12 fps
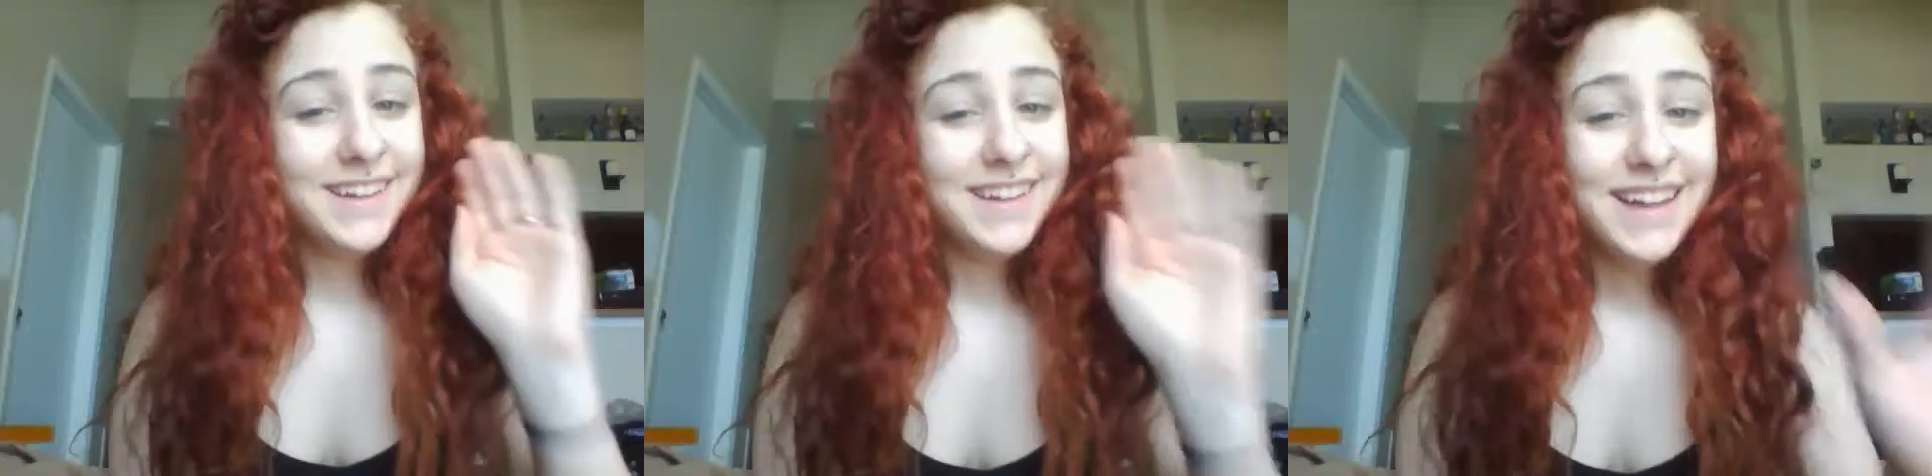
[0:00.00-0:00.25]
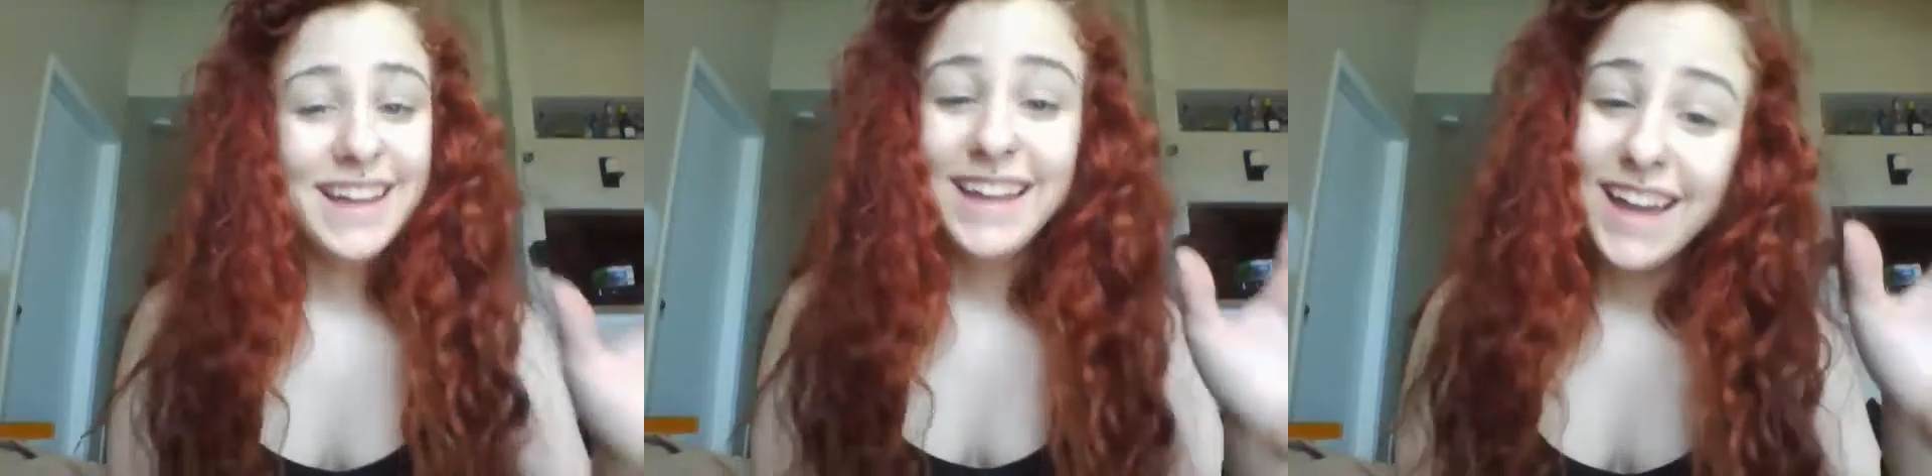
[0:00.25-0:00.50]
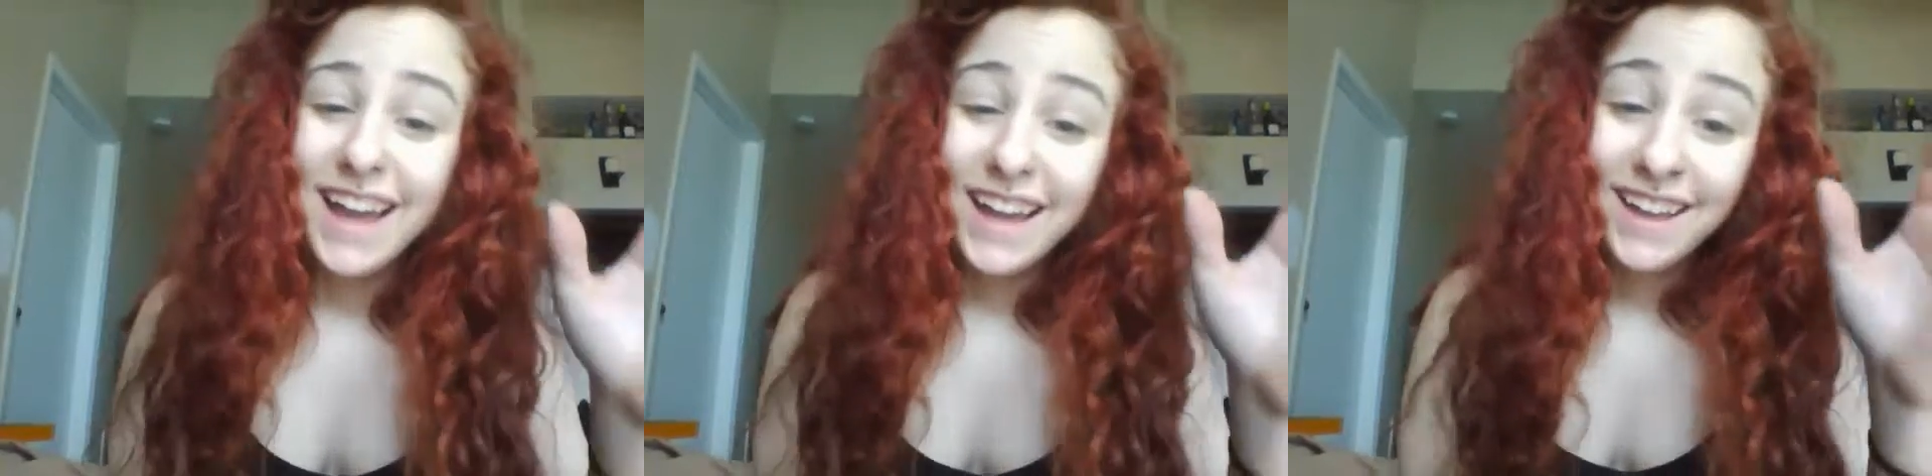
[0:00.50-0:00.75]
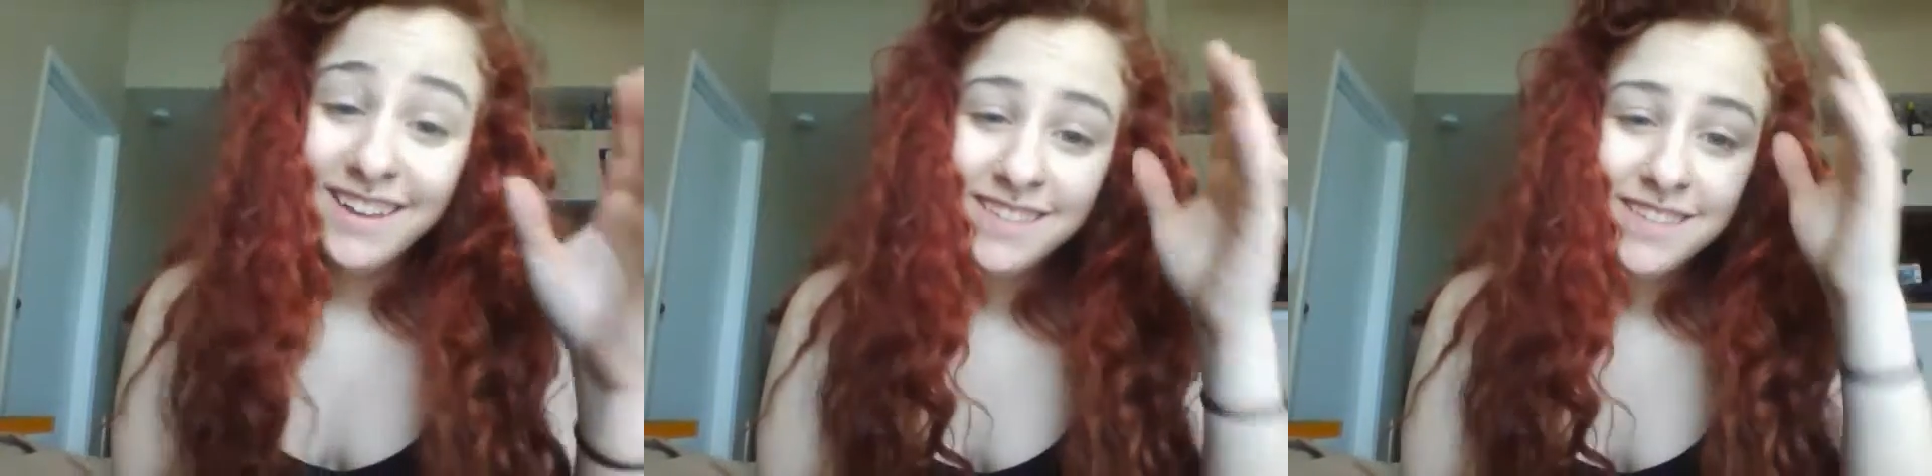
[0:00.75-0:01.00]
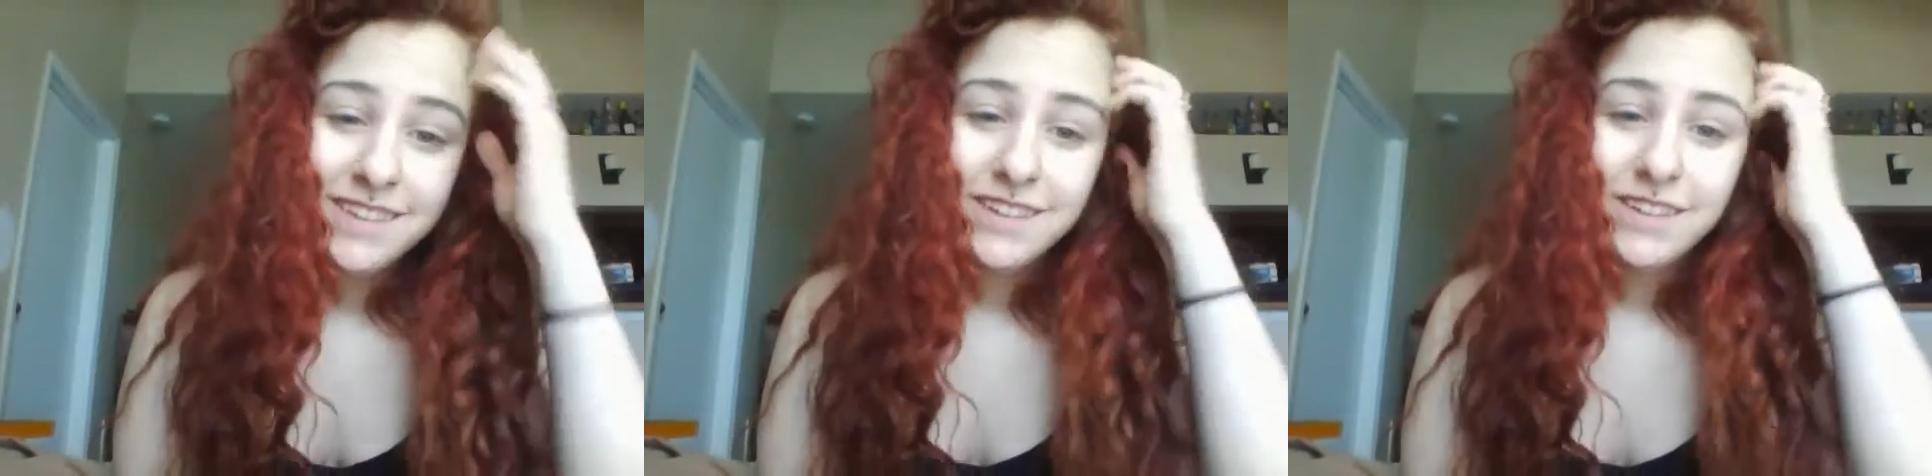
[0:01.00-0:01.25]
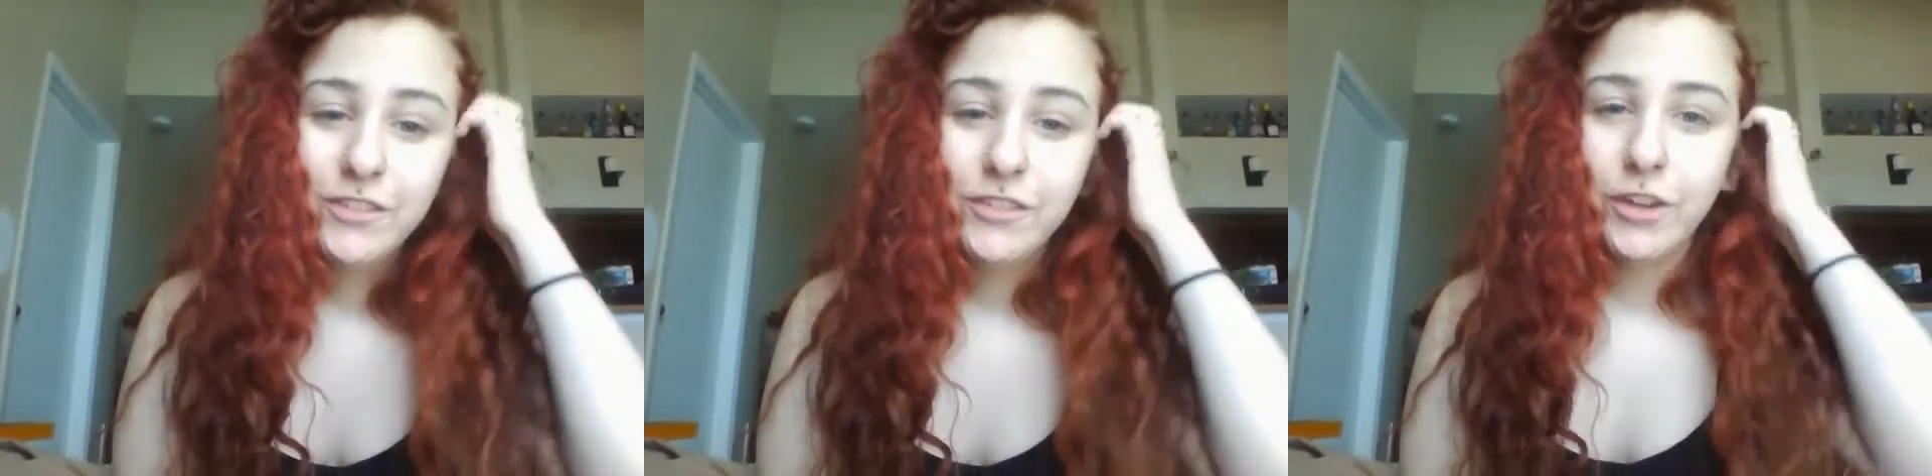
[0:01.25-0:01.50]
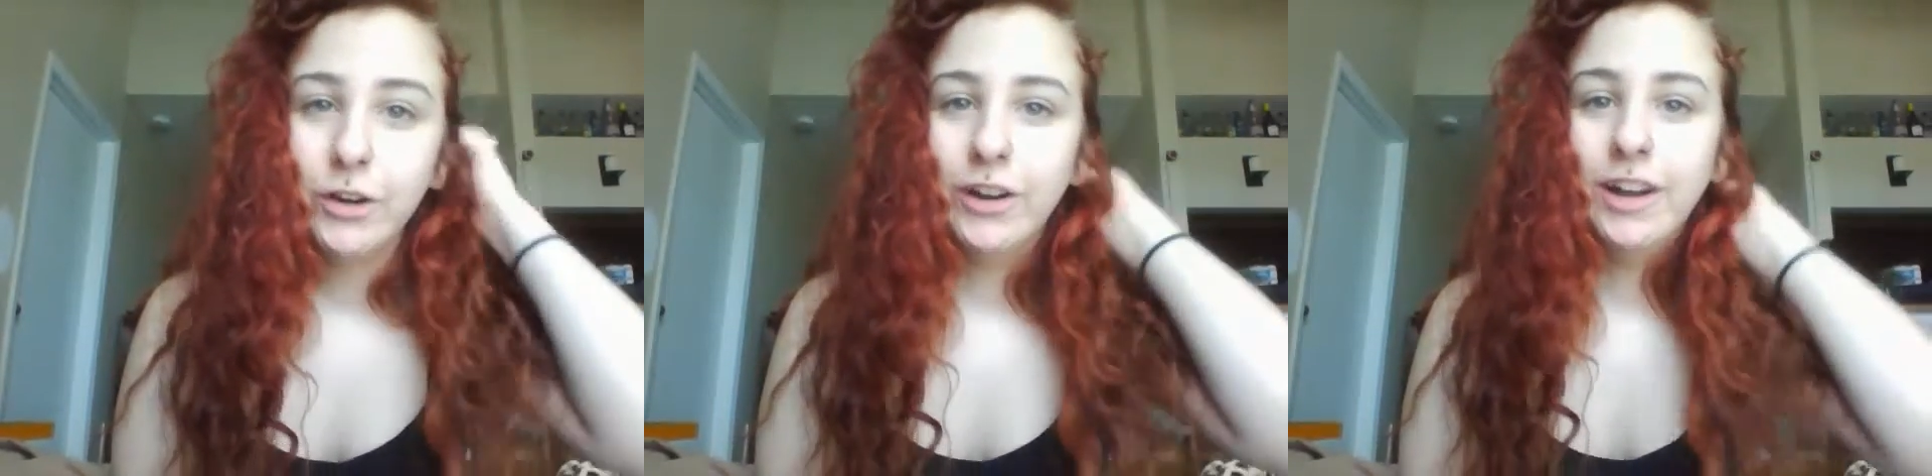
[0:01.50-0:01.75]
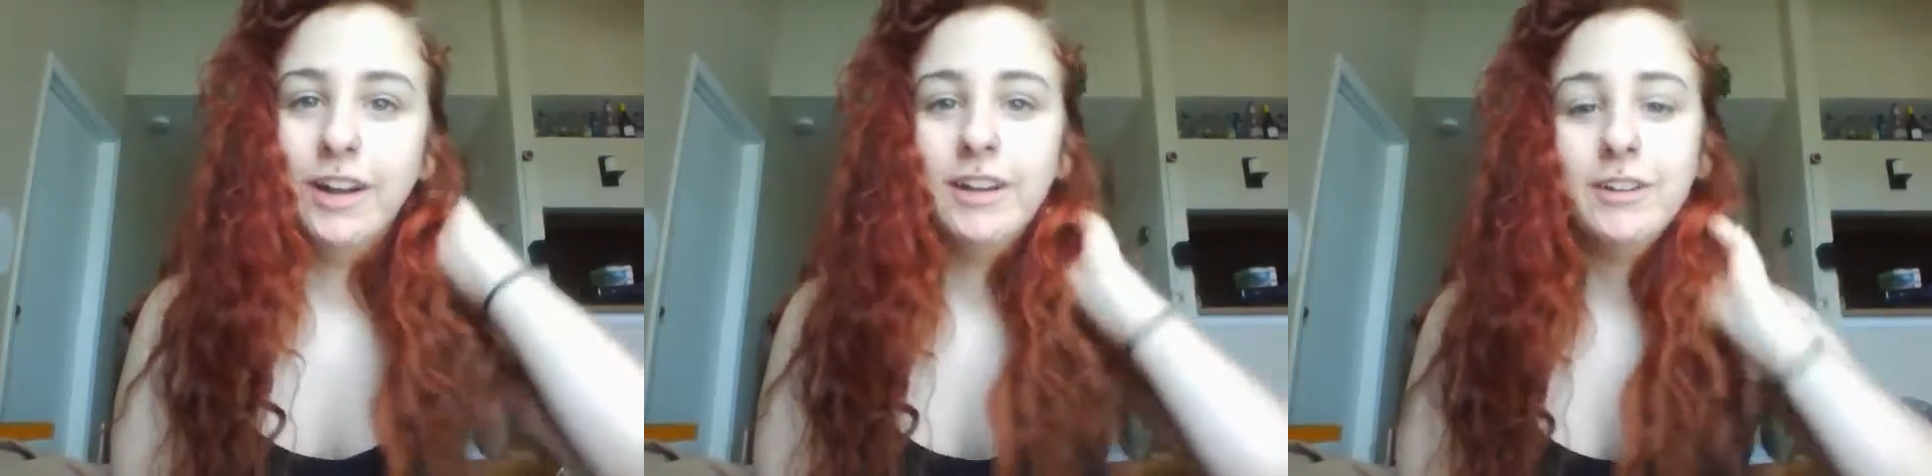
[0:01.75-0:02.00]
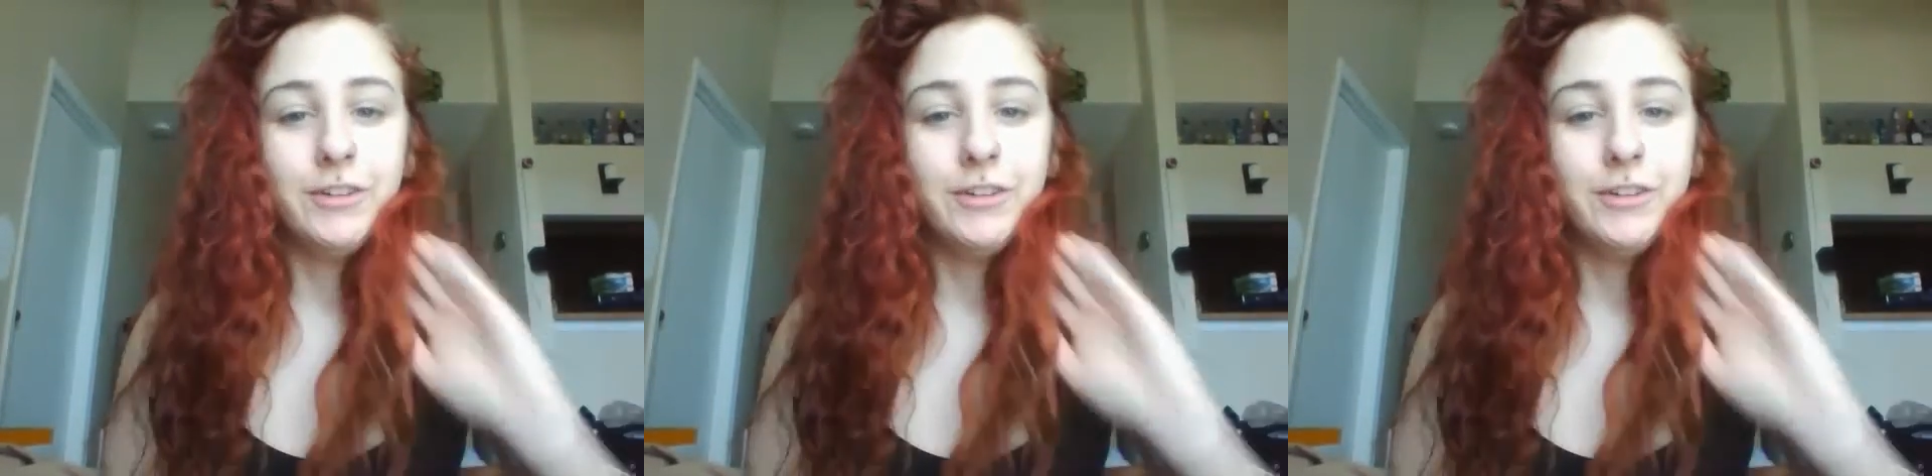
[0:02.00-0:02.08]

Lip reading: Hey guys, so